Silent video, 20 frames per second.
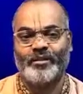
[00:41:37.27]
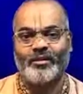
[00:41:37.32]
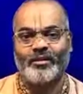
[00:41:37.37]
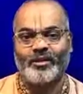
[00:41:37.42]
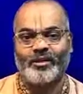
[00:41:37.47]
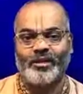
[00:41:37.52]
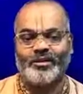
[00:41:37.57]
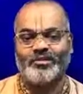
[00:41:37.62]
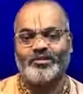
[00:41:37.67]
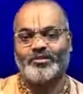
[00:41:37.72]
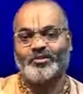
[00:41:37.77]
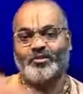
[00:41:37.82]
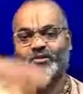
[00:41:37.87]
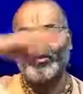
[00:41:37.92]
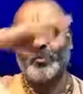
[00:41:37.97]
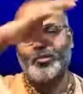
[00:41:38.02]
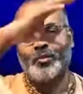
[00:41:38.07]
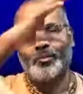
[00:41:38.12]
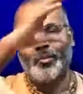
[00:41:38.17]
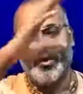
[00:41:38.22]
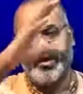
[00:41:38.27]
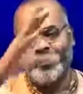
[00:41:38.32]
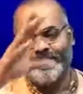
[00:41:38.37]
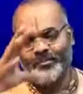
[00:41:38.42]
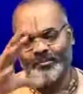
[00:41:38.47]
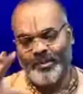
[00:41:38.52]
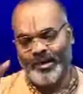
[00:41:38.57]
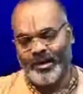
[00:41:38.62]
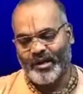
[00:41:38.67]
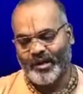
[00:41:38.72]
It's Guru
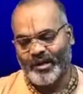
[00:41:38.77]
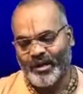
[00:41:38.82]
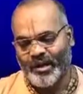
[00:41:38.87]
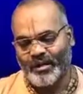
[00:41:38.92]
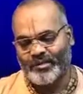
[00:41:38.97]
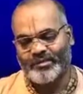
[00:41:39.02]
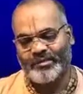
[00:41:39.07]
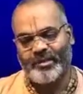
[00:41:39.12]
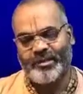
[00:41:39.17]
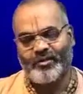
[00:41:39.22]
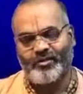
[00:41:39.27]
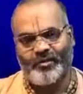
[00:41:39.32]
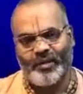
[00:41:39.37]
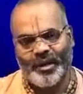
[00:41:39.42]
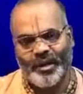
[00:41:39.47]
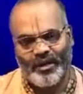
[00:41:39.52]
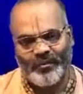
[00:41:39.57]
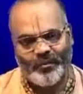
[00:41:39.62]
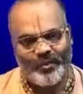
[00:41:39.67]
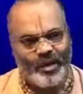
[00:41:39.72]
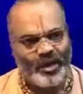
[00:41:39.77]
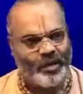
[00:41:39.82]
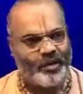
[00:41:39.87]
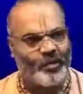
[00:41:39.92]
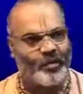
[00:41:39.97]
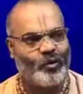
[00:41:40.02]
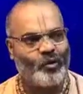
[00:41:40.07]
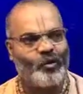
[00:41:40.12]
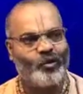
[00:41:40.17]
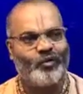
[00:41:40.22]
Parampara Kirtan, where we are
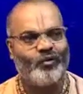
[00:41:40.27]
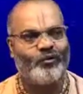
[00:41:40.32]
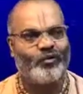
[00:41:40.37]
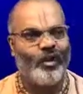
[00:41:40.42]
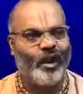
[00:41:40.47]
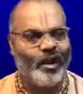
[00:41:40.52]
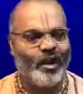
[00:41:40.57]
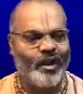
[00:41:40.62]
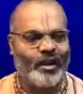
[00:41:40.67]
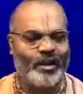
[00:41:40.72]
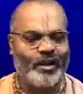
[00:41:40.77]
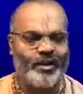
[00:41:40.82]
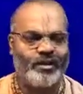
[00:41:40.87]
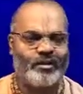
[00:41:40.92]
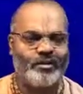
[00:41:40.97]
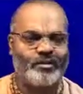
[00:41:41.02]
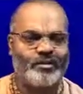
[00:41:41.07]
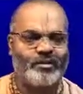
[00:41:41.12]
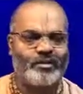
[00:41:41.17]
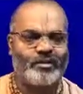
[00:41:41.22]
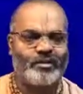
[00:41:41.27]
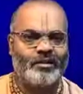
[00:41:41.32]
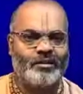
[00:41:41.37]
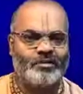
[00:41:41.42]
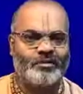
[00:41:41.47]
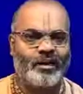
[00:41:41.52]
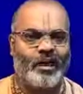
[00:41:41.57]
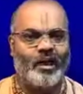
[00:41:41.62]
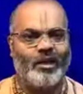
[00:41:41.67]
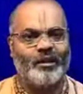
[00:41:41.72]
glorifying
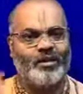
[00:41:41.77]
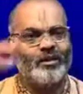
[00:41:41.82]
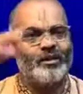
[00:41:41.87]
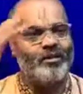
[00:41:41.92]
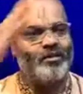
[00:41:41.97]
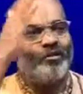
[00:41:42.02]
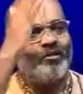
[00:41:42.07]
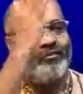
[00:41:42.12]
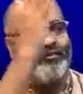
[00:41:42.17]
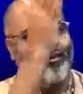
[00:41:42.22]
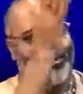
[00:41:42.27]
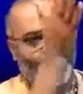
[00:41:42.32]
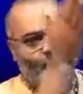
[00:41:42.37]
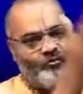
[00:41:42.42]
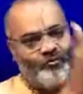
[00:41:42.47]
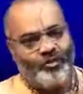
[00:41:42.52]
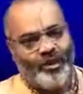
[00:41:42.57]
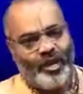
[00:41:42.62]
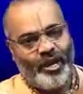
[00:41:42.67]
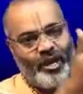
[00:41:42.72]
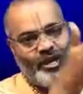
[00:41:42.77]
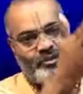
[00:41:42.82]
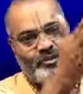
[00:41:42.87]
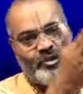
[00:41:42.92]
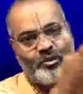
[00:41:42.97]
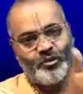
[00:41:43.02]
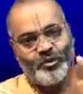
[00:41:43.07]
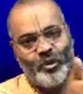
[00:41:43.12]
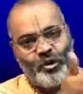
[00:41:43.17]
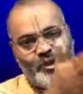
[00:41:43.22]
that from where the
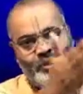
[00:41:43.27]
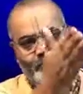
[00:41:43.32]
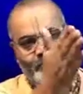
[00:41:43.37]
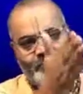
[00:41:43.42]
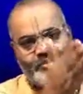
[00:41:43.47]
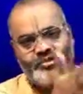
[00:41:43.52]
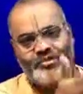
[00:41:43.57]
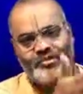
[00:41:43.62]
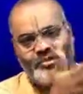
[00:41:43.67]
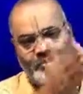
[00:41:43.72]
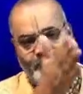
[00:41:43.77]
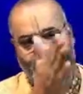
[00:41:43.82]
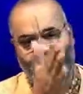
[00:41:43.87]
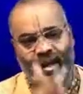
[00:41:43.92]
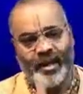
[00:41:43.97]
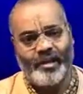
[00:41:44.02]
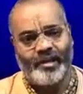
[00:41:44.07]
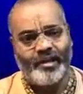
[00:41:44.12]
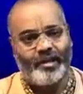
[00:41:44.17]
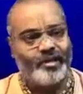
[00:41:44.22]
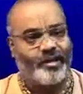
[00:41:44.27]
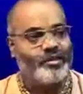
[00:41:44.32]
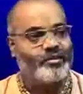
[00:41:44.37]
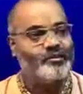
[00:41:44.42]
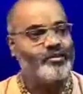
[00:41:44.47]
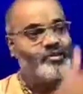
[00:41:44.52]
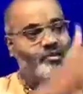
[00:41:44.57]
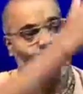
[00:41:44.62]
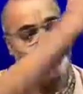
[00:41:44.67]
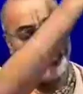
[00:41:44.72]
knowledge is descending.
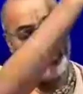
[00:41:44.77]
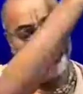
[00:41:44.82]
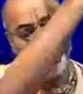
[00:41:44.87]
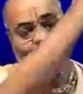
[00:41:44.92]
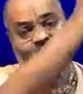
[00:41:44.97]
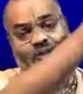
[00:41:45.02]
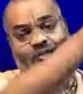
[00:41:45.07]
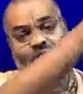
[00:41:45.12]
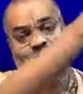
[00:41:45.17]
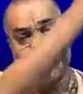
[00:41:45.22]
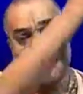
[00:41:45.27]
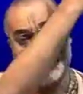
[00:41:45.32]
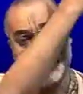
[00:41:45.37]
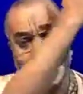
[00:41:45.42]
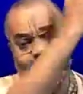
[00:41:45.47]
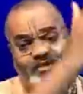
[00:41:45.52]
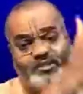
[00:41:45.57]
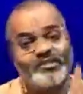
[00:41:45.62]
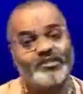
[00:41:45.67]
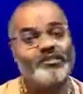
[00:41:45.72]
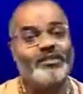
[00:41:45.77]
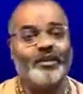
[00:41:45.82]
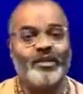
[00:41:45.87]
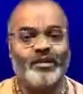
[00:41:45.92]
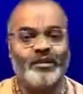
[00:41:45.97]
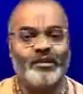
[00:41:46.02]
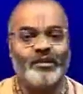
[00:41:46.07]
It's descending from Krishna.